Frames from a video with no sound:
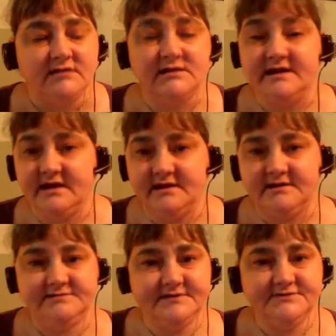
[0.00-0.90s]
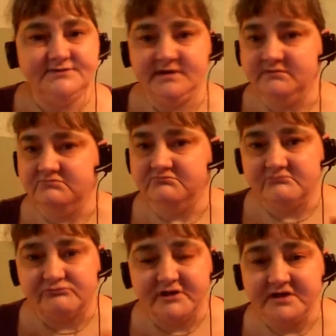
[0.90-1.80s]
lightheaded, dizzy,
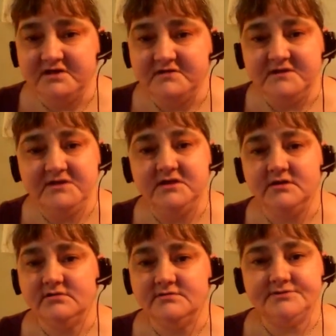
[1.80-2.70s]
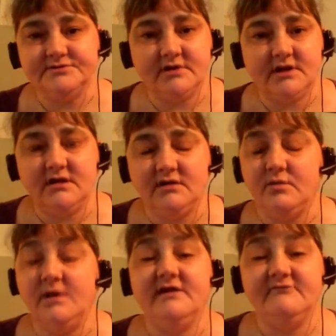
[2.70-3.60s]
ringing in the ears,
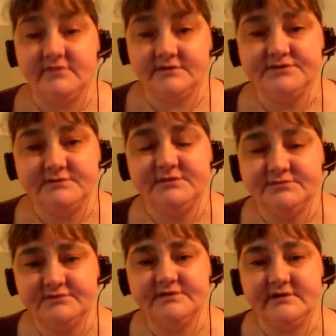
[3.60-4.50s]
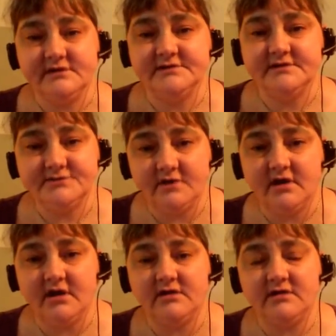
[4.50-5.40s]
whatever the symptoms of their illness
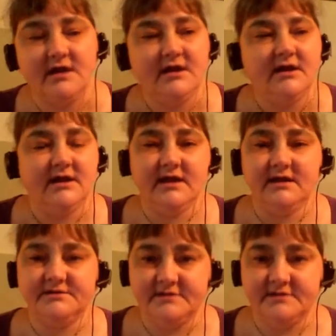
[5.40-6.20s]
are, add